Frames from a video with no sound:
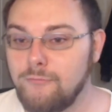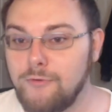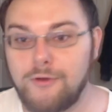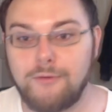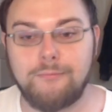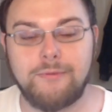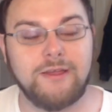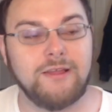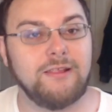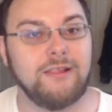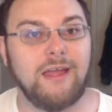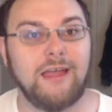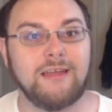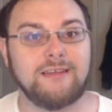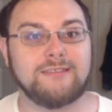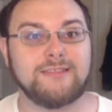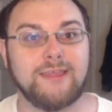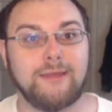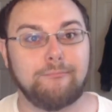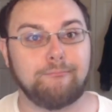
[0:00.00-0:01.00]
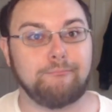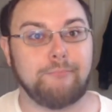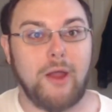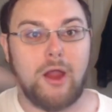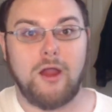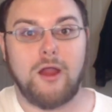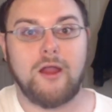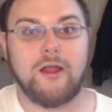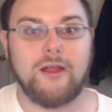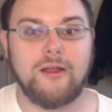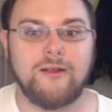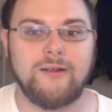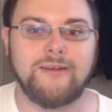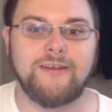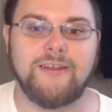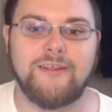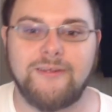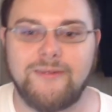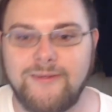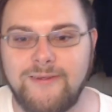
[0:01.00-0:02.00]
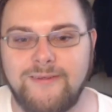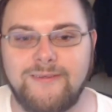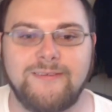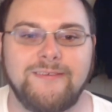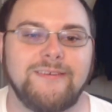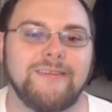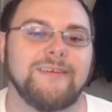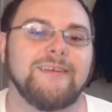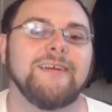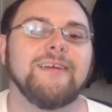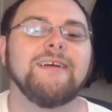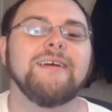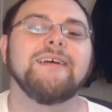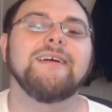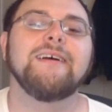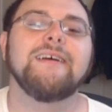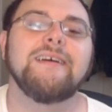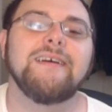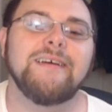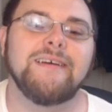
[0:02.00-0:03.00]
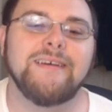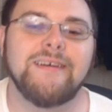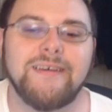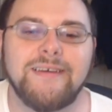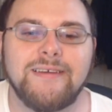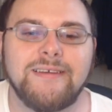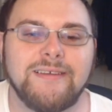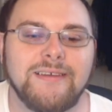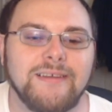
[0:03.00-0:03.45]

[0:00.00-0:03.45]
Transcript: We'll be like the burger dude. Uh,